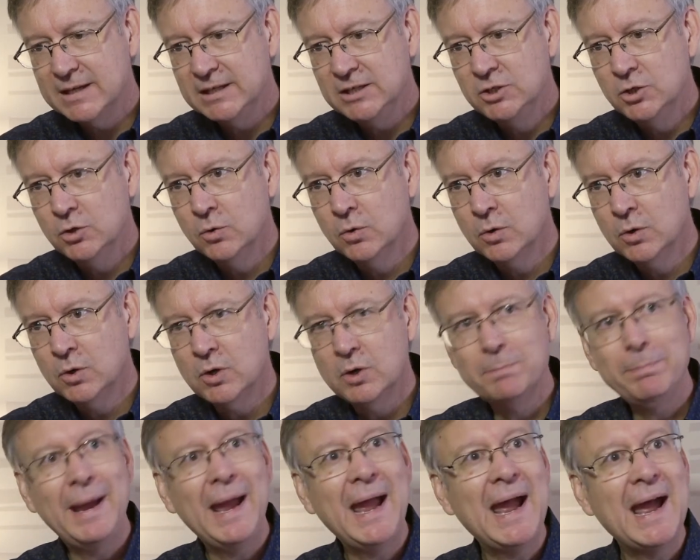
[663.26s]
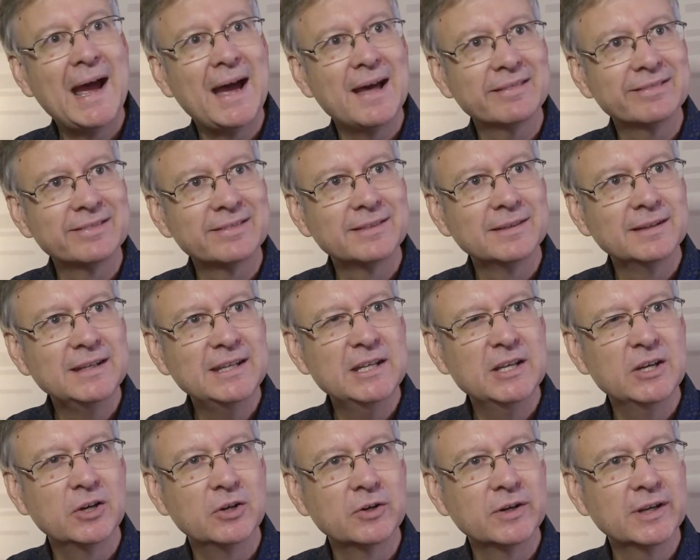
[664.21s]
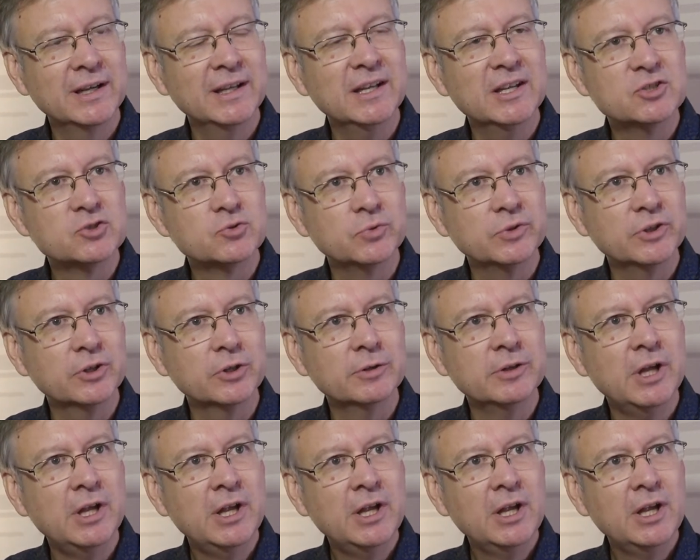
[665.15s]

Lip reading: your path here in Israel